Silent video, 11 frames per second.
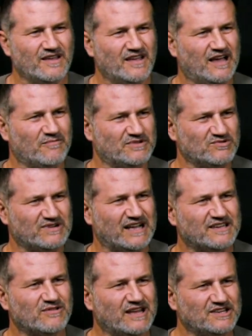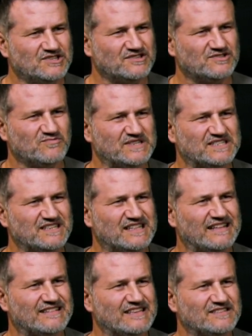and we do calculations, we see
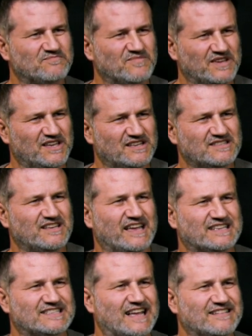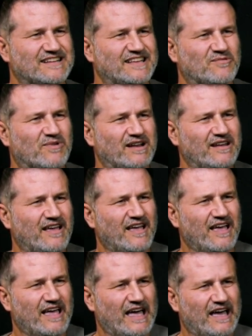that this is exactly equal
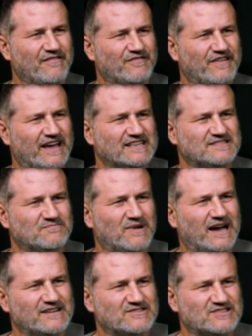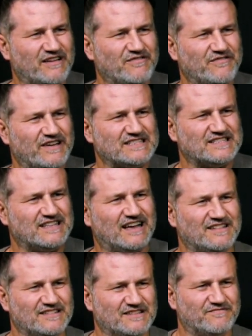f of x minus f of x
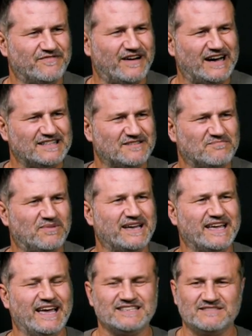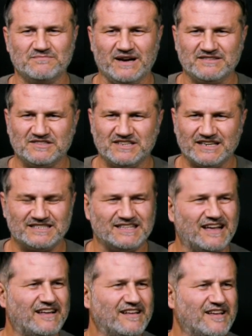star divided by x minus x
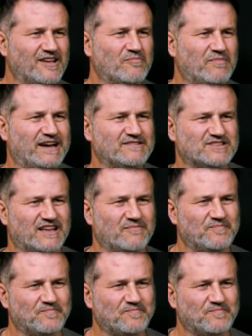star minus m.